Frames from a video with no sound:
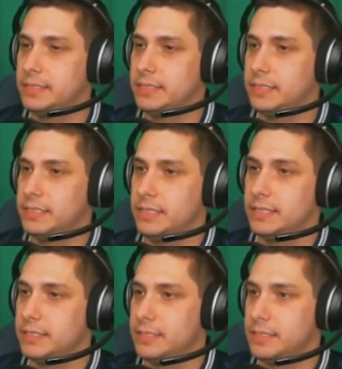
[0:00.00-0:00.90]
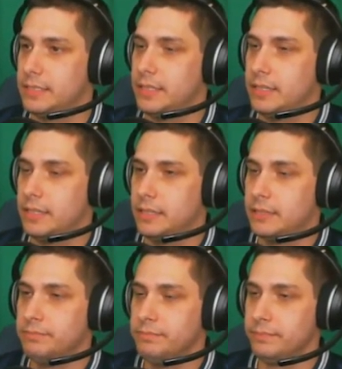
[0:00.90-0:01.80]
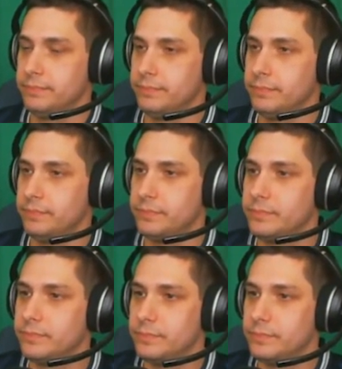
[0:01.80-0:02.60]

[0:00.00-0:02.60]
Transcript: Nobody speaks.